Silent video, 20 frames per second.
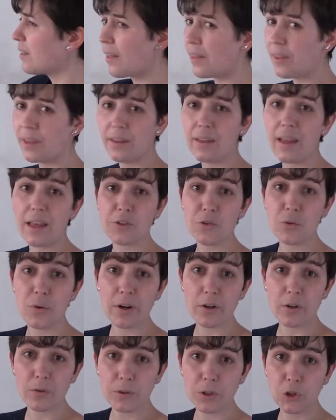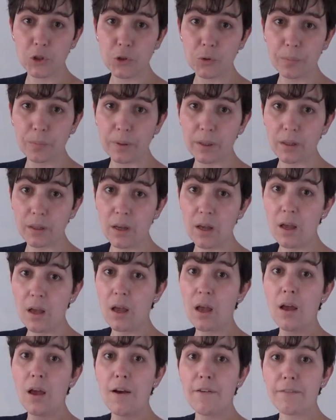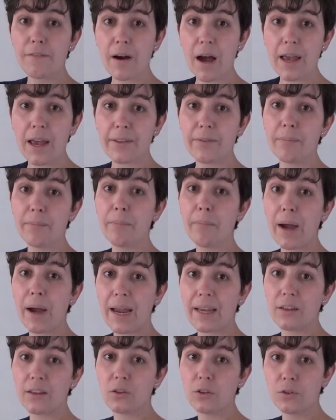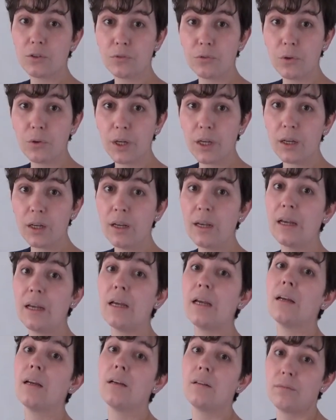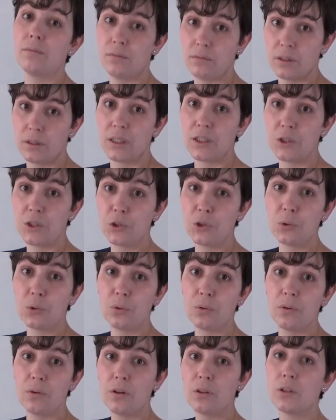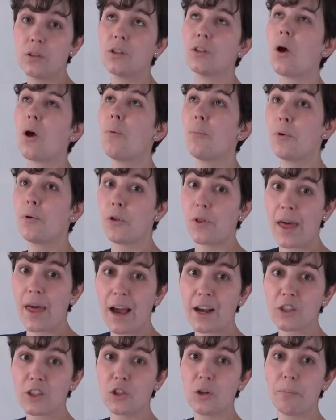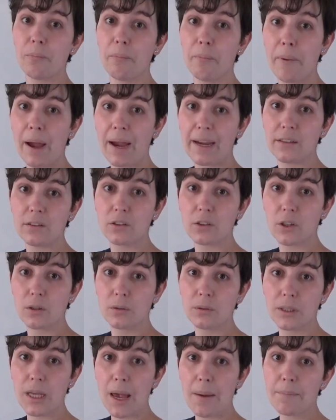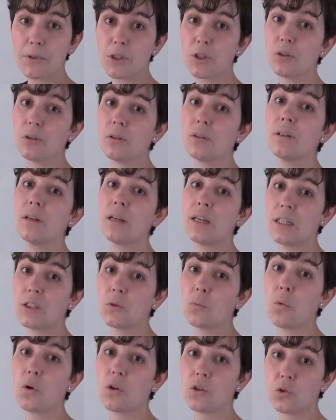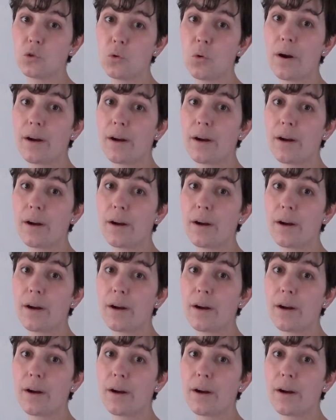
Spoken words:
thing that you are consuming. 5 minus 3 is 2. So production minus consumption is what you are